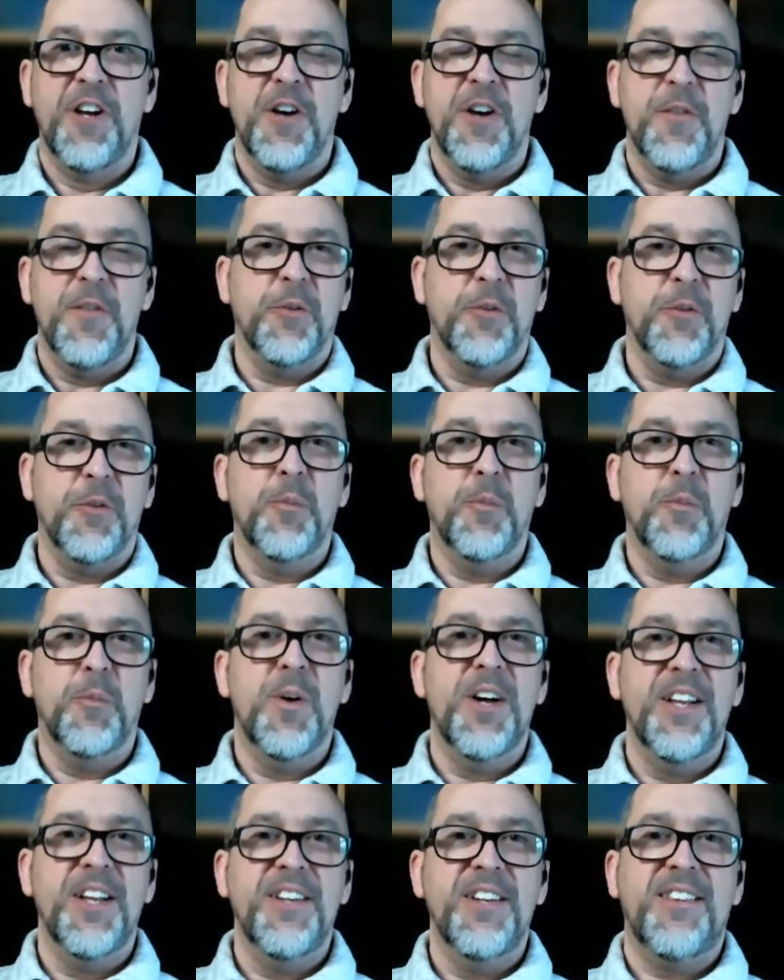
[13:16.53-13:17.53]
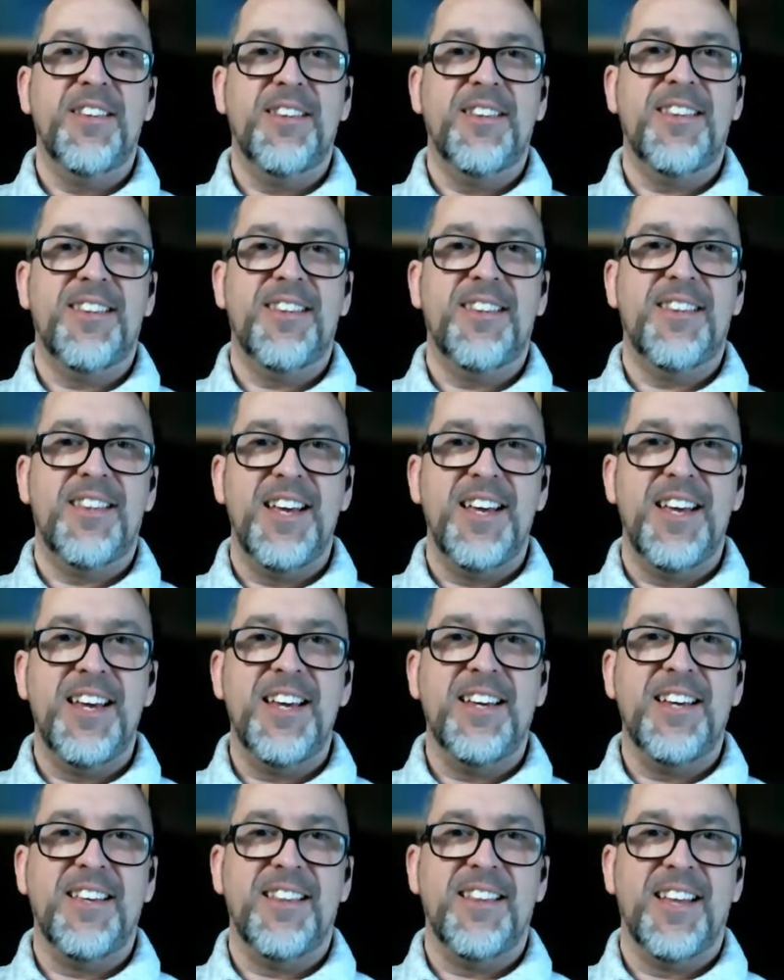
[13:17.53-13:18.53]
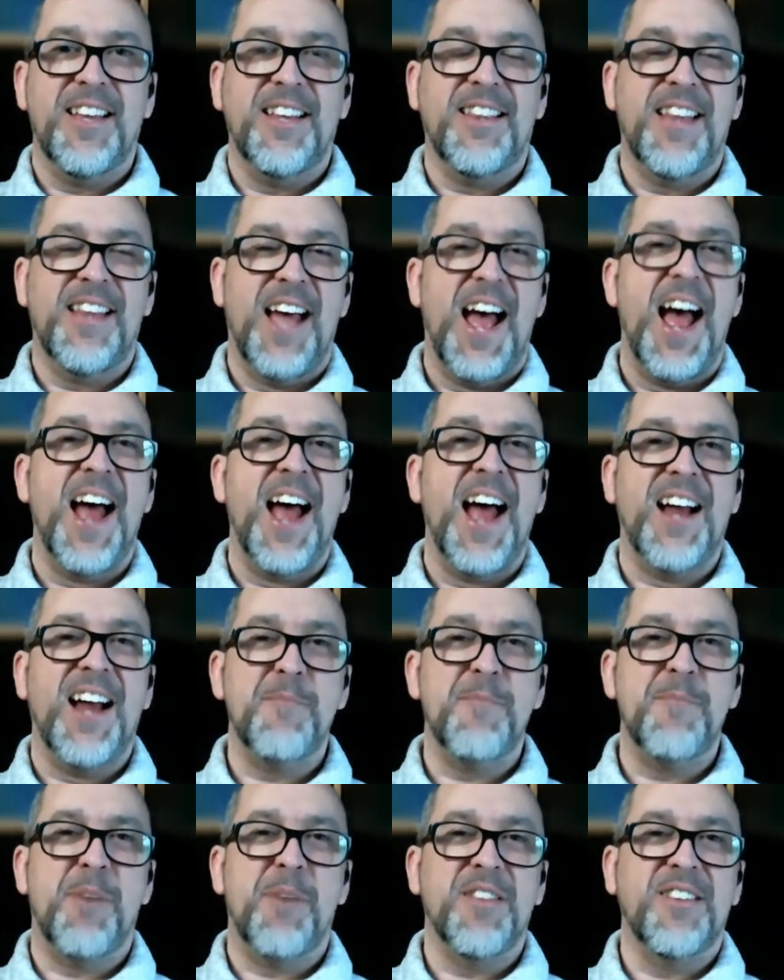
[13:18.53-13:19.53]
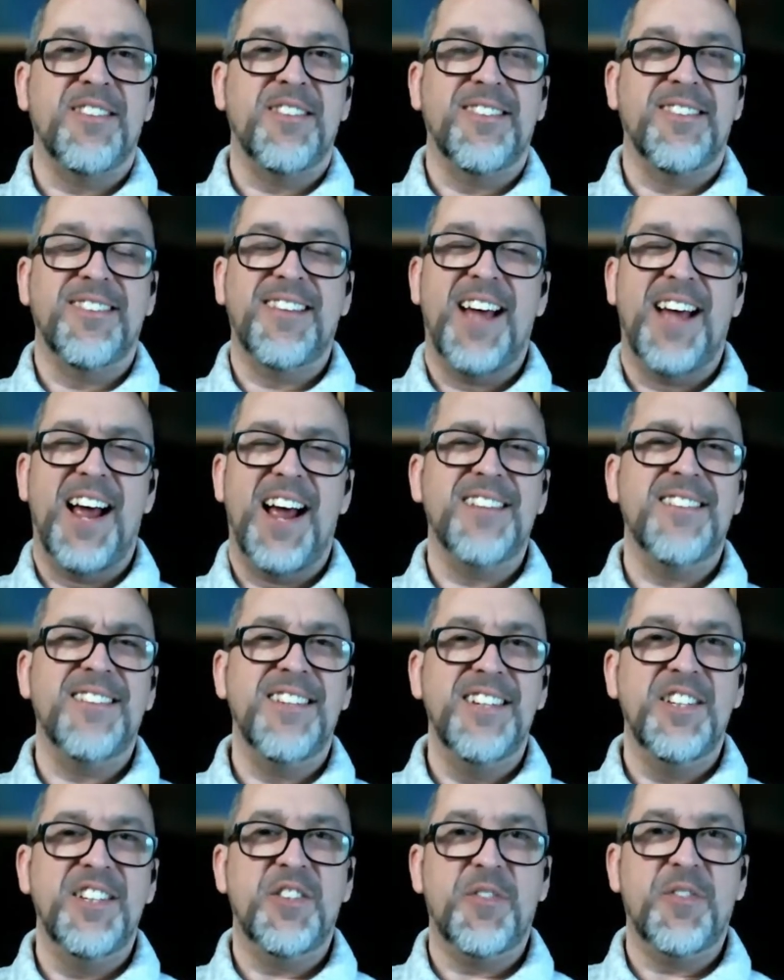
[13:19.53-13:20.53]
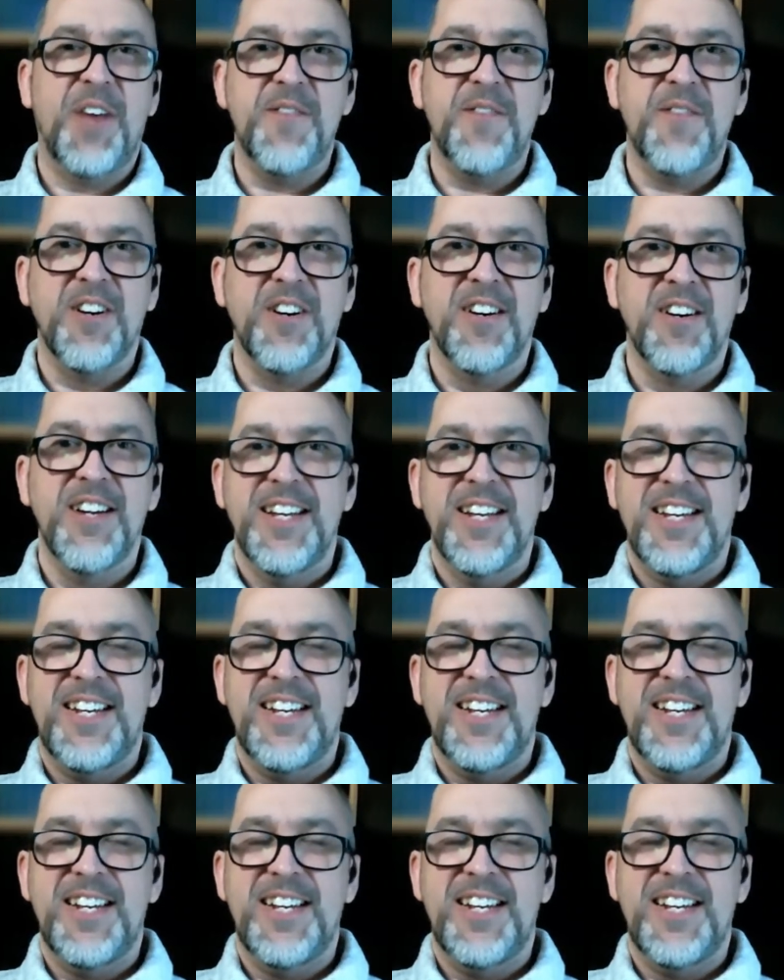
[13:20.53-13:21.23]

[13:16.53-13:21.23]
the one thing that hypothesis has in its favor